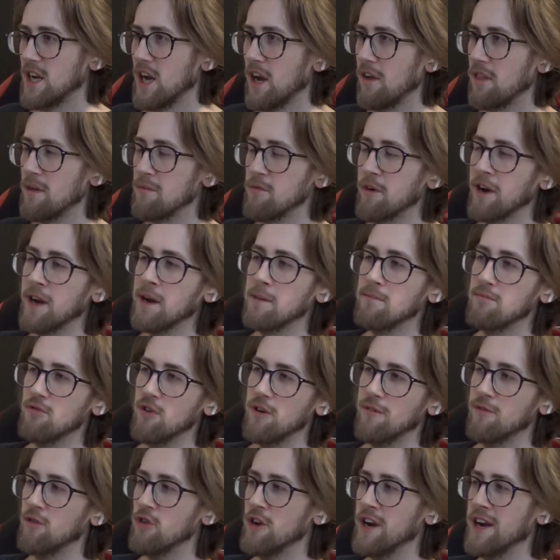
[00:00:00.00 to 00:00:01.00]
If they're bringing a
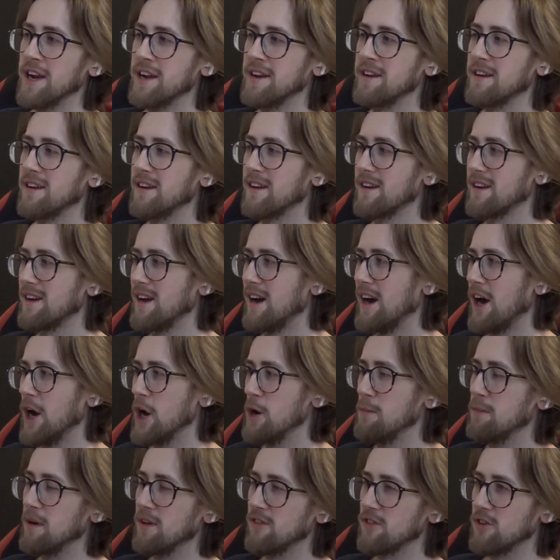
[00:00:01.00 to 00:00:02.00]
brother in, I
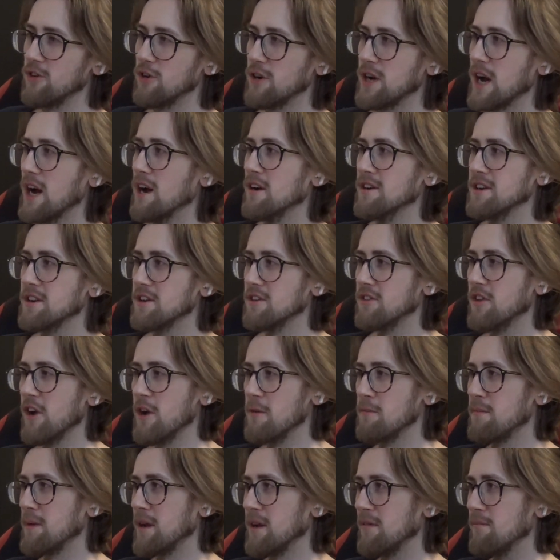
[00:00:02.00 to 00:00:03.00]
hope he's a good character.
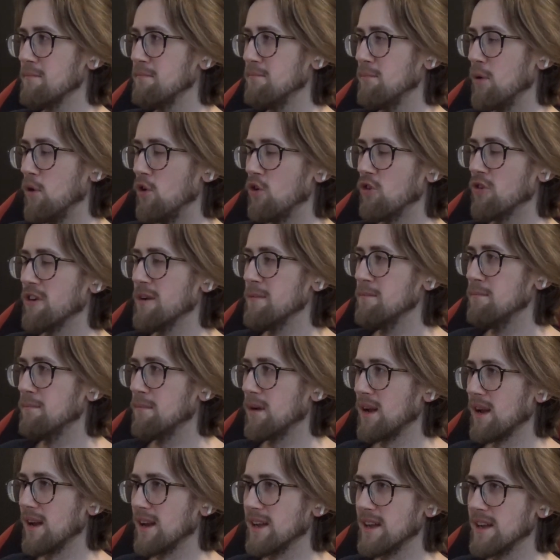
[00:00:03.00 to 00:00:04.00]
Don't be boring,
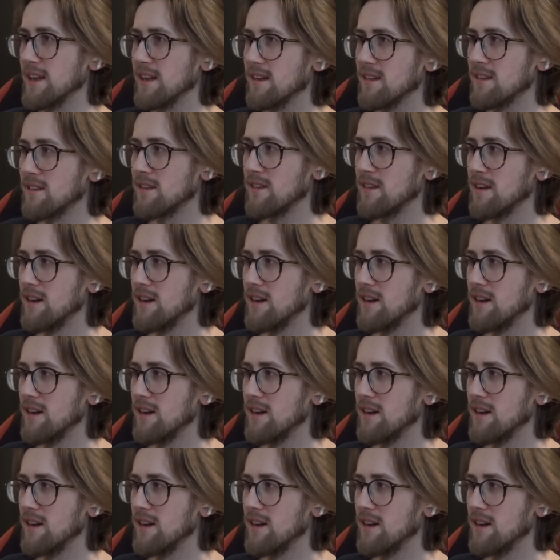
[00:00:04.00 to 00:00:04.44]
please.